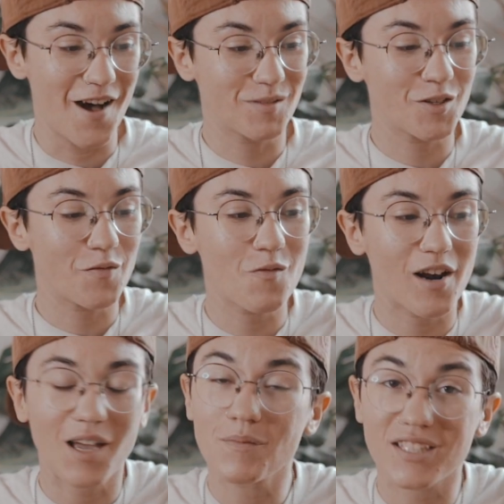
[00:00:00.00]
So if you
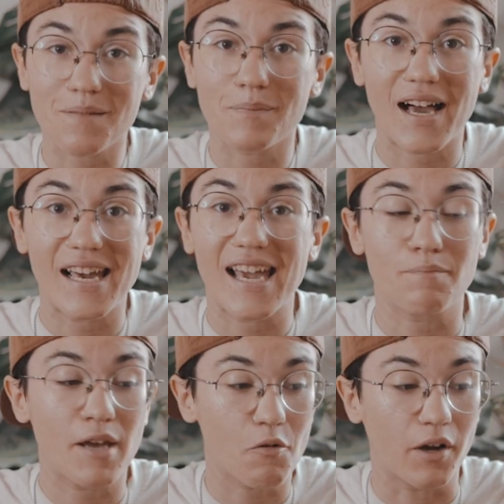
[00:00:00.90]
want to come stop by
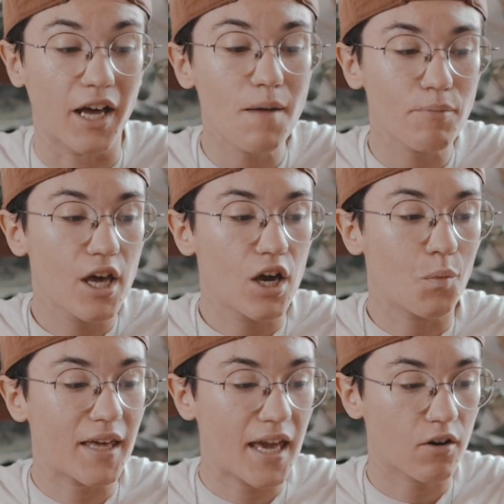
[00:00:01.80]
and pick one up,
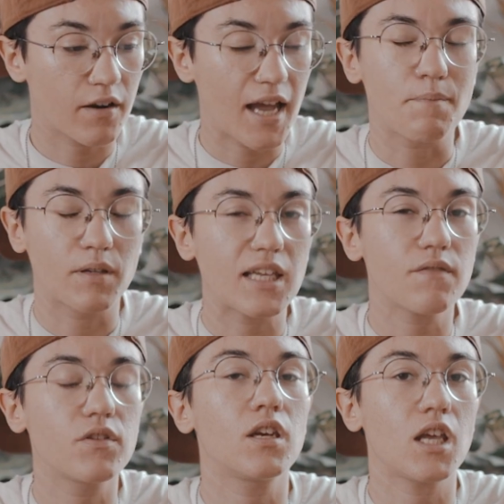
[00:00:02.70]
we carry, I
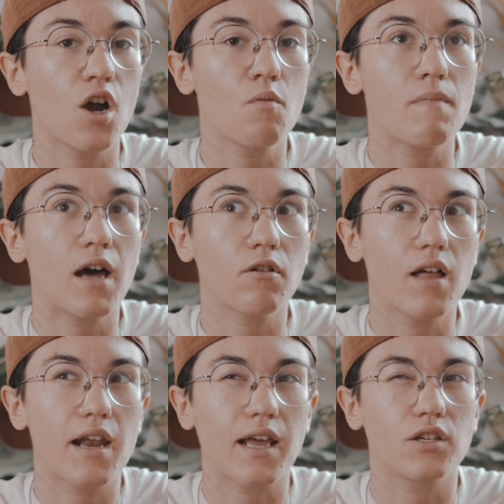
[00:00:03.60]
believe, the Neo
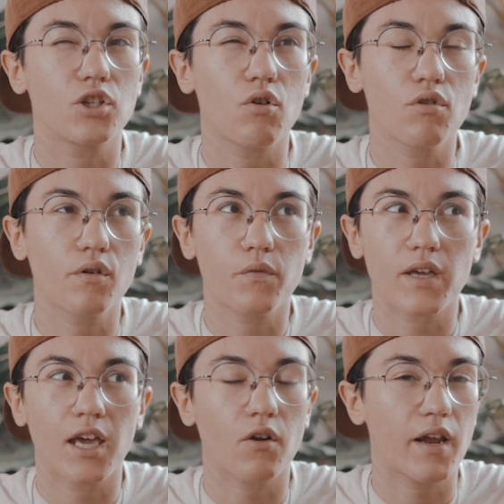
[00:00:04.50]
model, and I don't know if we
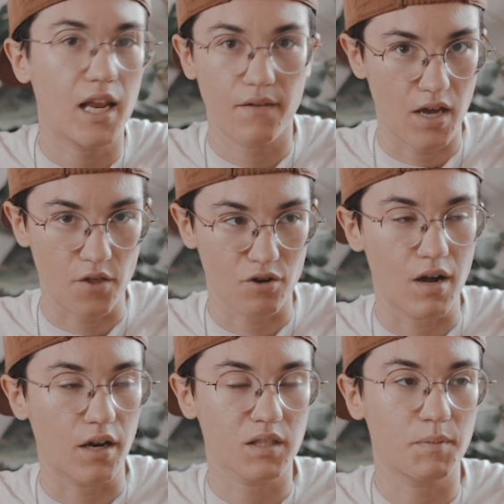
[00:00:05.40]
carry any of the other
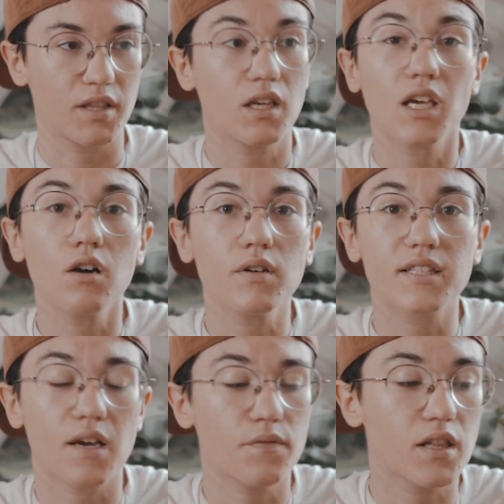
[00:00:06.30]
models, but the Neo is
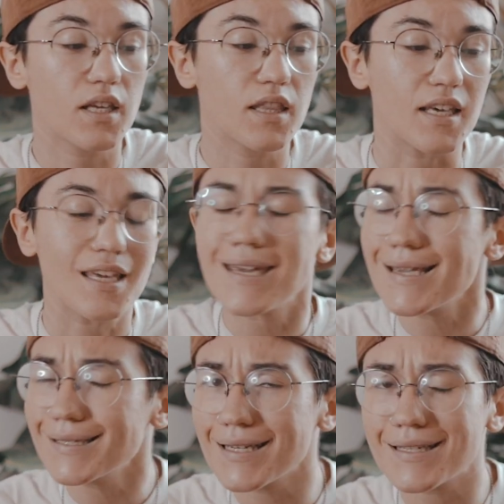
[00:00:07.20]
definitely the
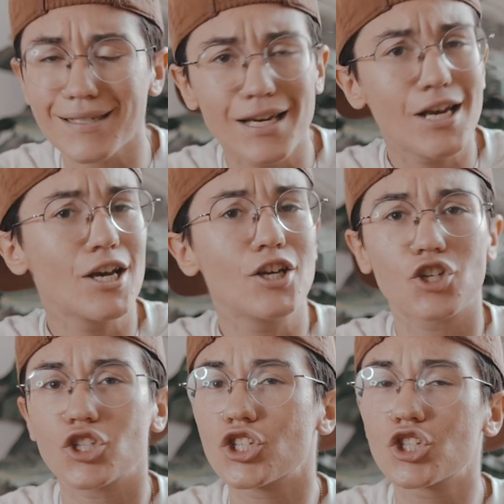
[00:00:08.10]
easiest,
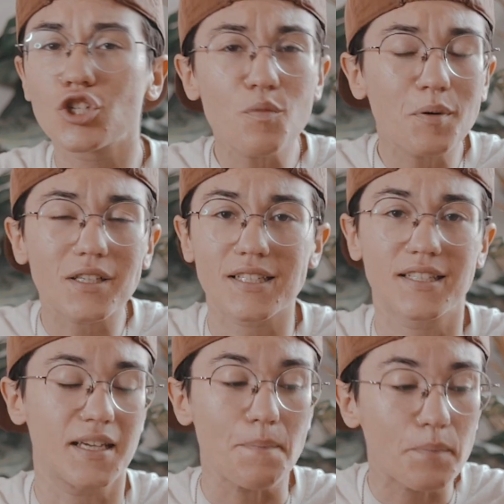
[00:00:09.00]
just super
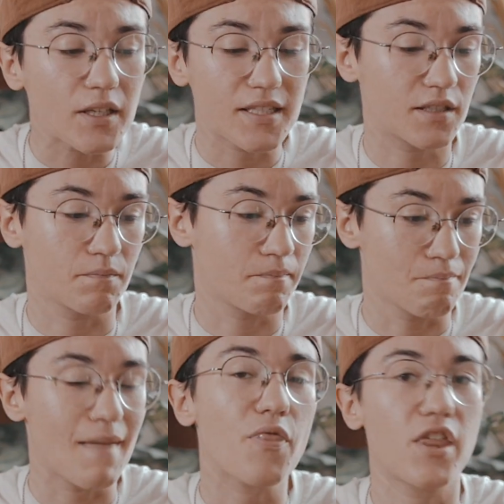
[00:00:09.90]
simplest
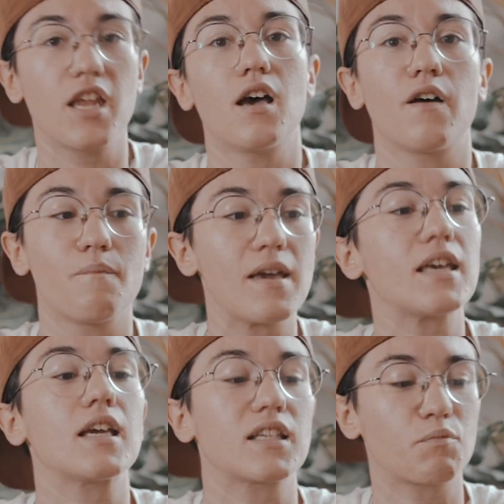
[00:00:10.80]
method of
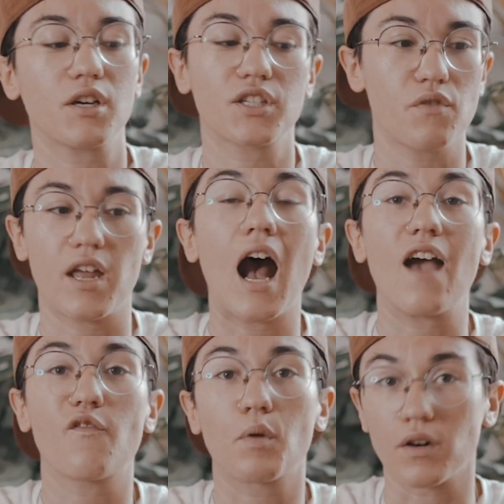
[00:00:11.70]
making espresso that
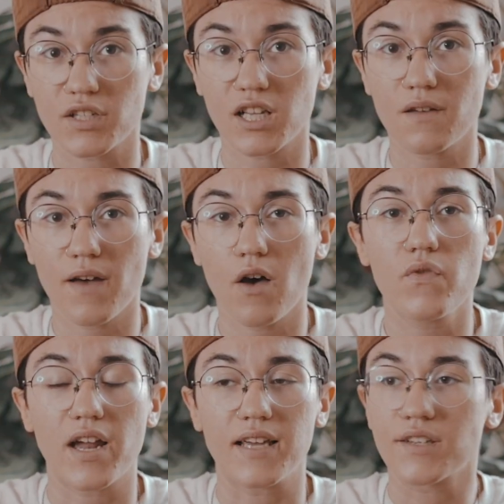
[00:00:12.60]
I've personally
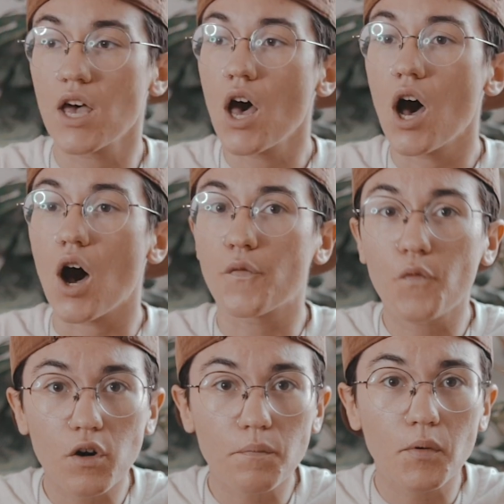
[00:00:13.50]
found that is
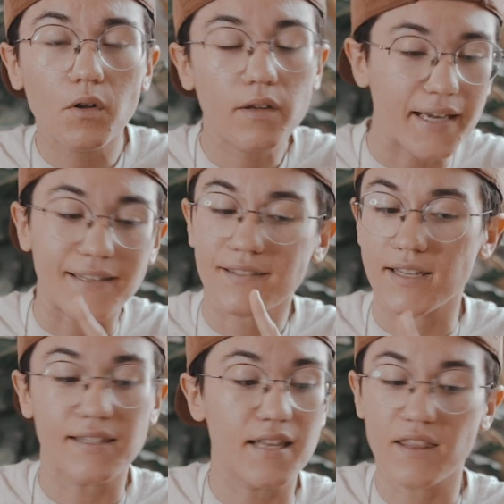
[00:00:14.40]
affordable.
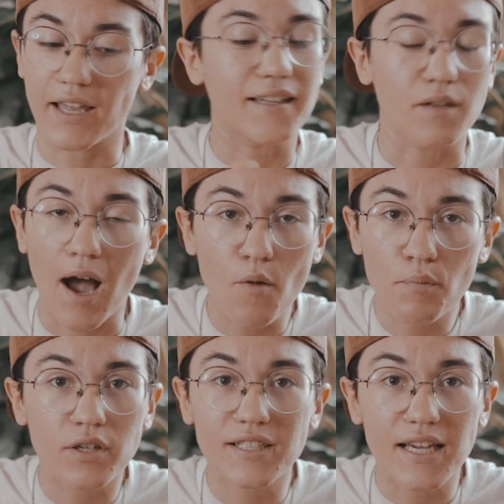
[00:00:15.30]
It's like the
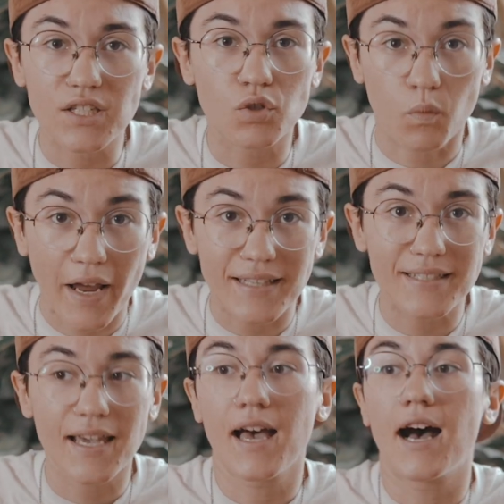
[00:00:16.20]
output tastes
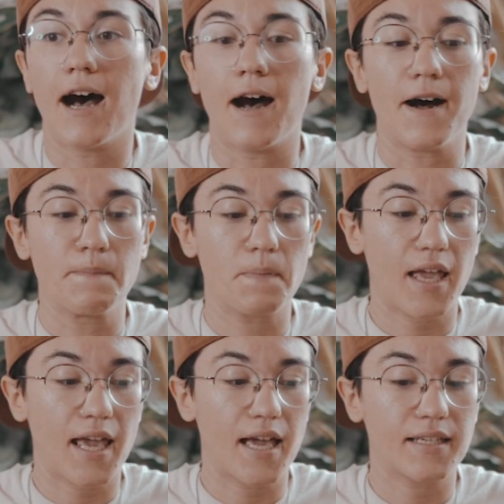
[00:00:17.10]
great,
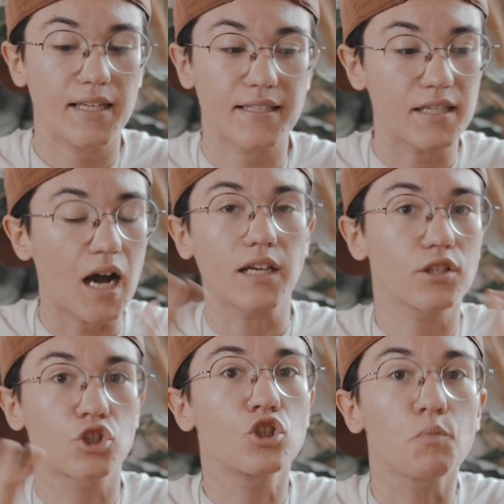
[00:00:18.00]
and it's
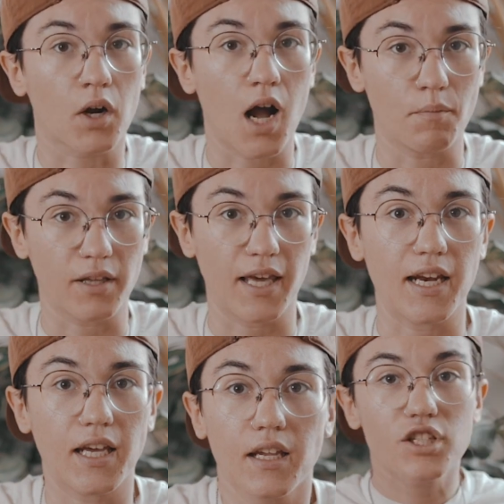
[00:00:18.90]
not super
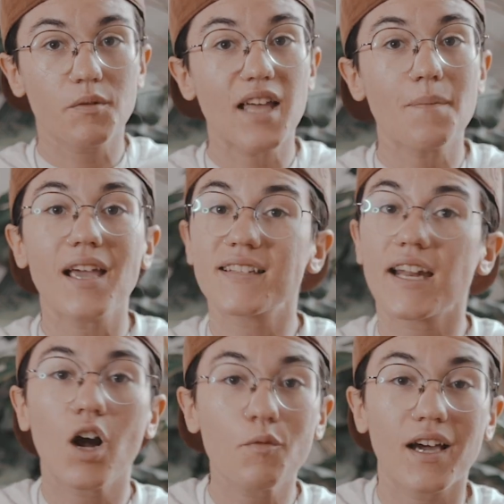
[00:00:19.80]
complicated. So with that being said,
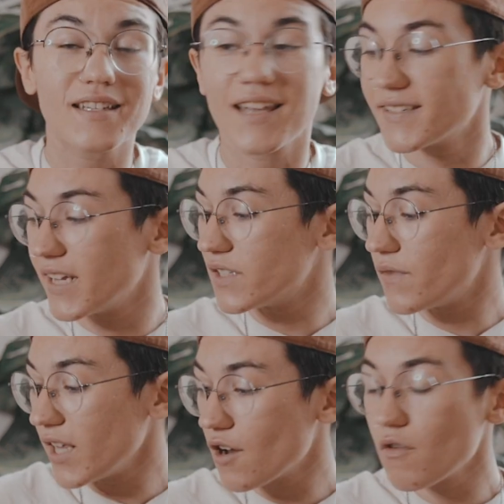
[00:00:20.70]
I hope you guys liked today's
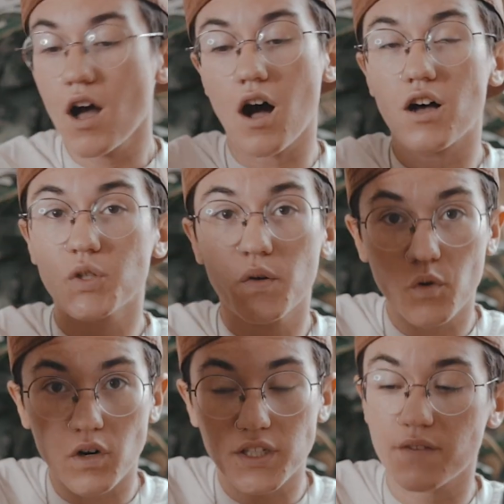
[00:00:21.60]
video. Also, of
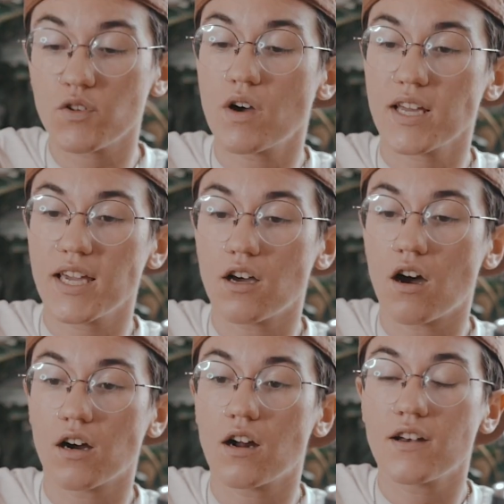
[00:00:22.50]
course, if you want to get
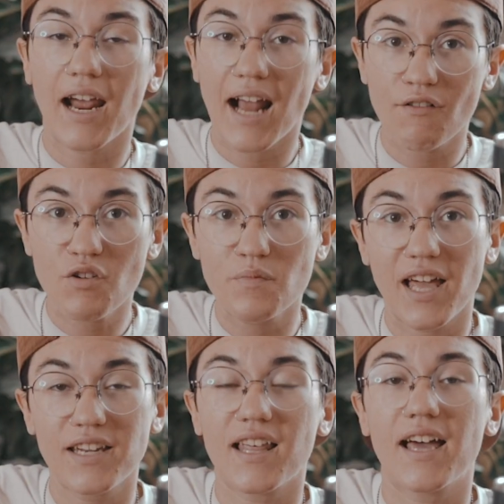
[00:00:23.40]
our Night Owl
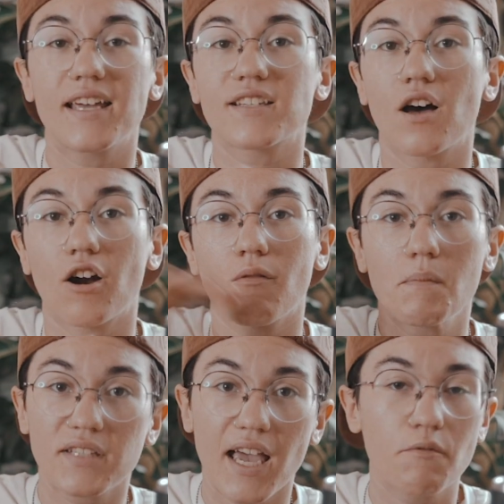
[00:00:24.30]
blend, that is on our
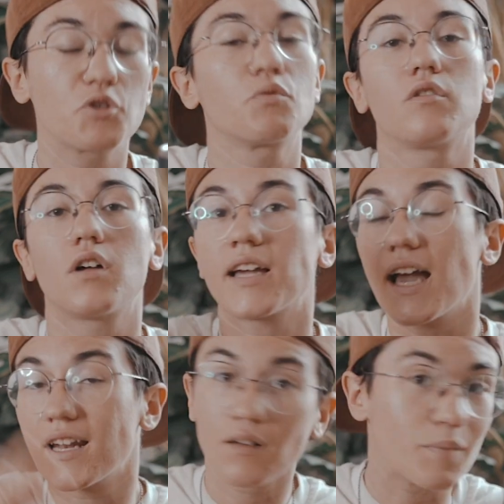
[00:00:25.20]
website, which will
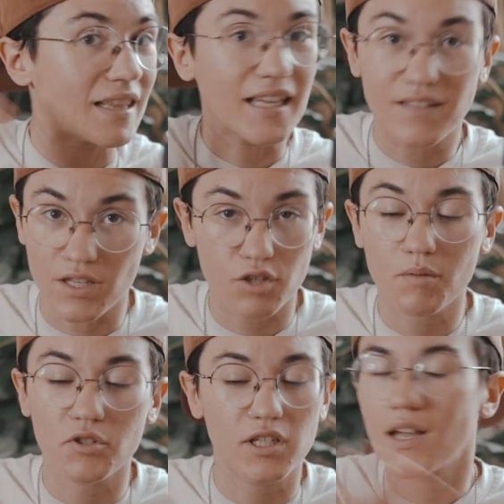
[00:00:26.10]
again be linked in the
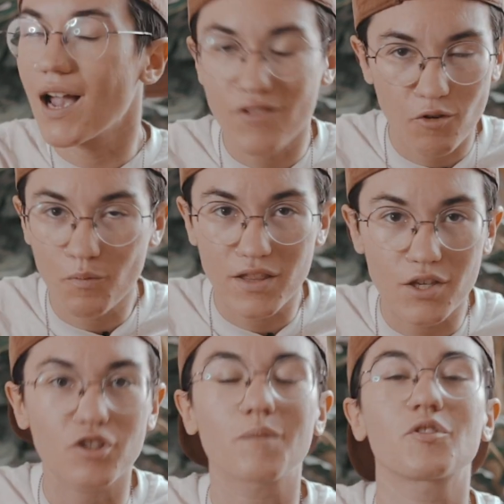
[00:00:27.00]
description. Everything will be in
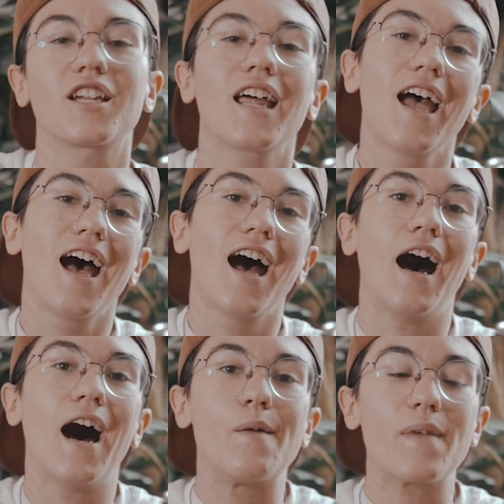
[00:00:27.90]
the description.
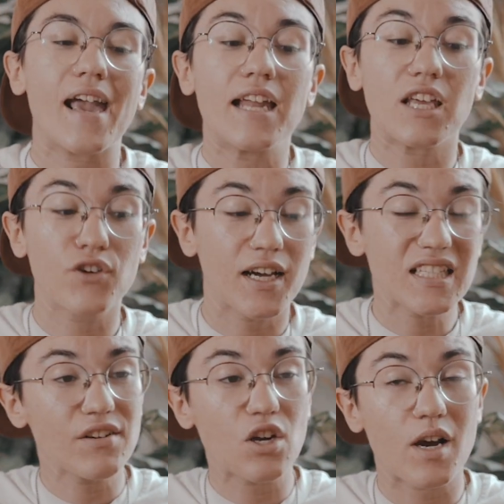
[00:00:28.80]
And if you guys
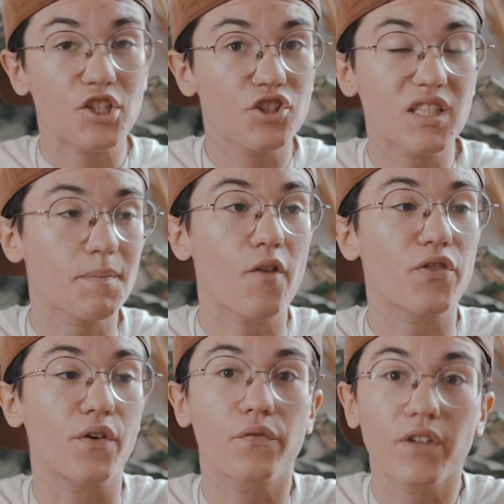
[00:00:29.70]
have any questions about
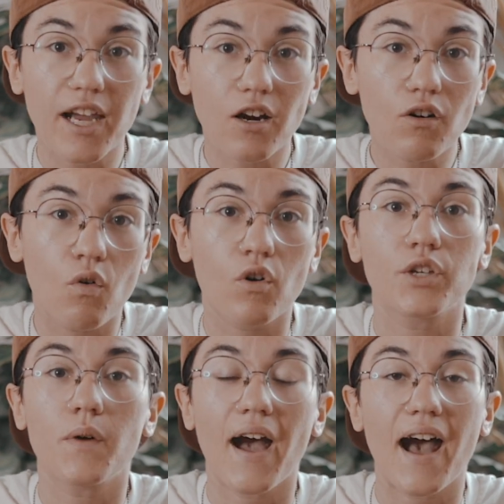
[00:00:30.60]
the Flair, or
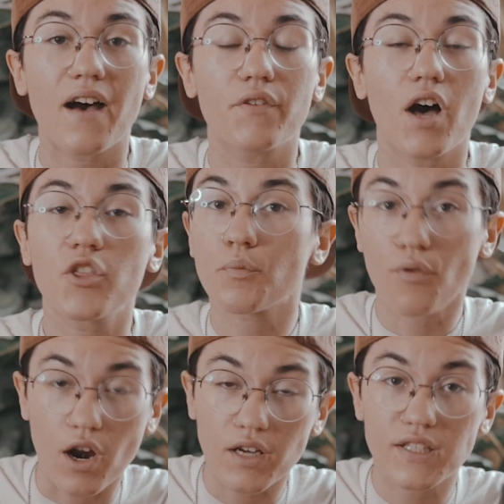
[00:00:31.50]
you have other
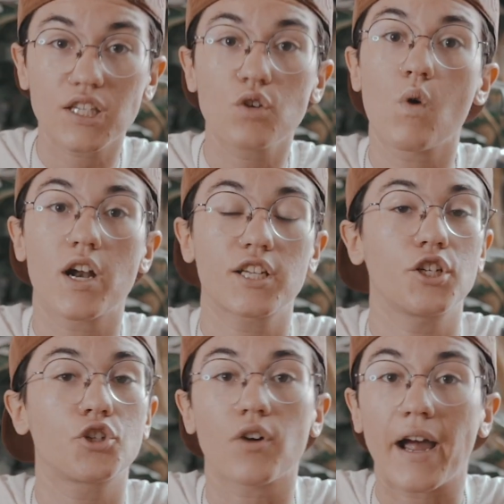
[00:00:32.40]
products that you want us
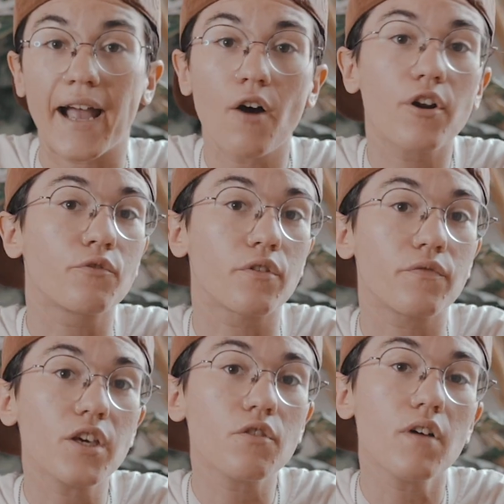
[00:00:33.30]
to try out and
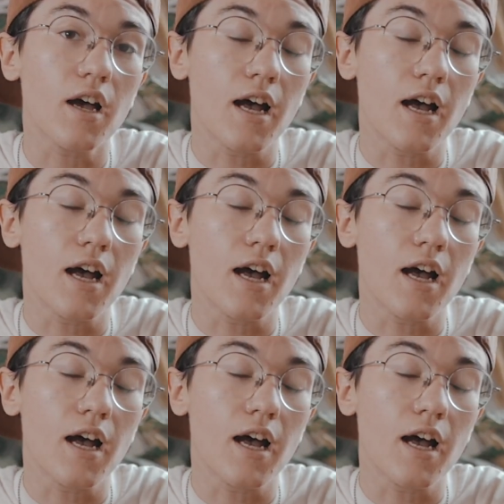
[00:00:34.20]
review,